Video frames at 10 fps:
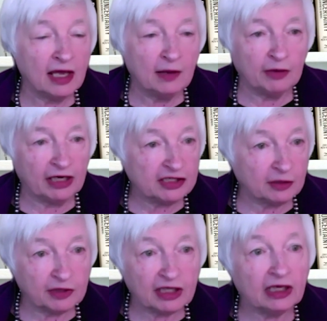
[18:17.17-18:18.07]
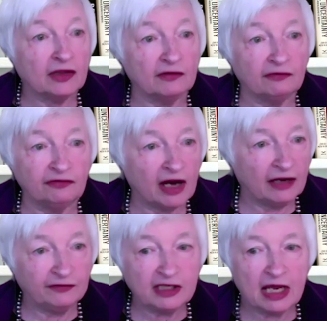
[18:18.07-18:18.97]
by something in the
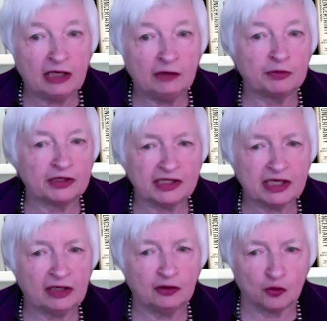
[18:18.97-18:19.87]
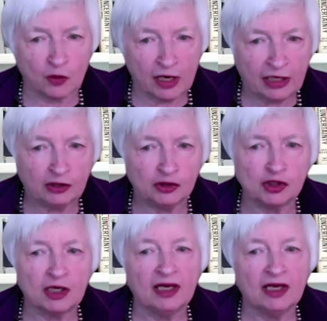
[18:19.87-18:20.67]
5 to 8% range.